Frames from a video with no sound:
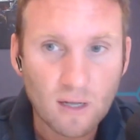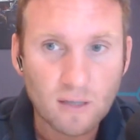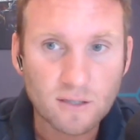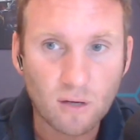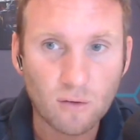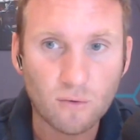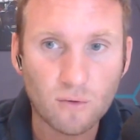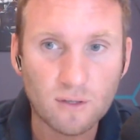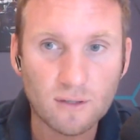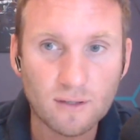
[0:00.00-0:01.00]
So
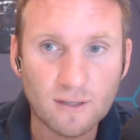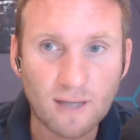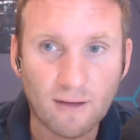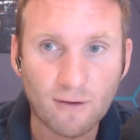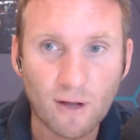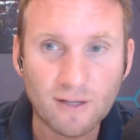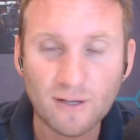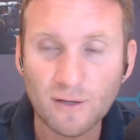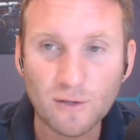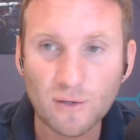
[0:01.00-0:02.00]
yeah,
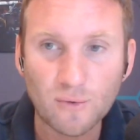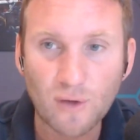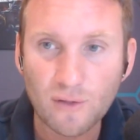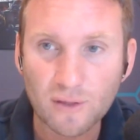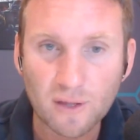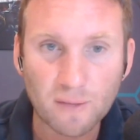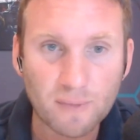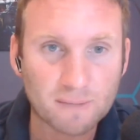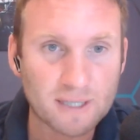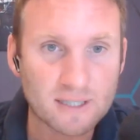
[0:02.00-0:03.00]
you'll know that the
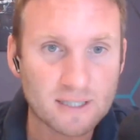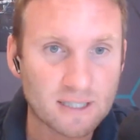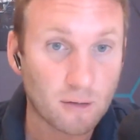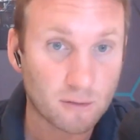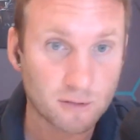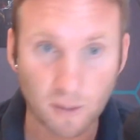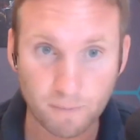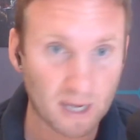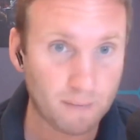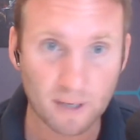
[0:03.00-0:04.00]
big businesses, so
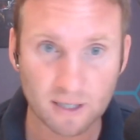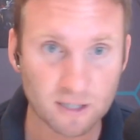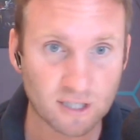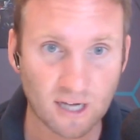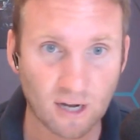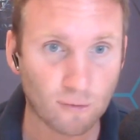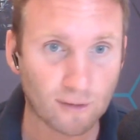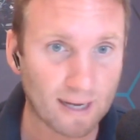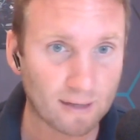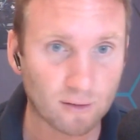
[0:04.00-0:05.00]
BP, Shell,
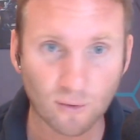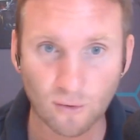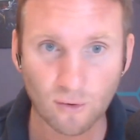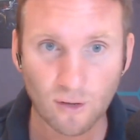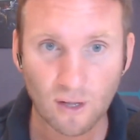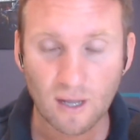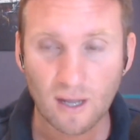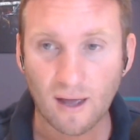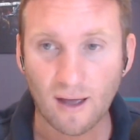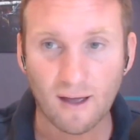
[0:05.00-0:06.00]
Glencore,
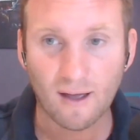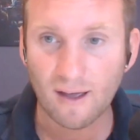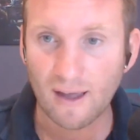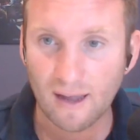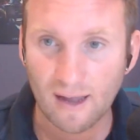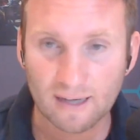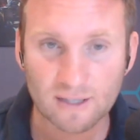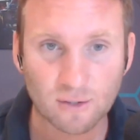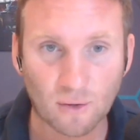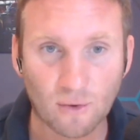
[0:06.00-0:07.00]

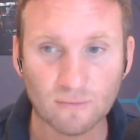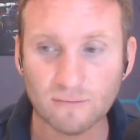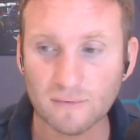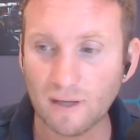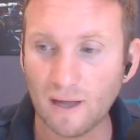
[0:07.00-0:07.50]
Exxon,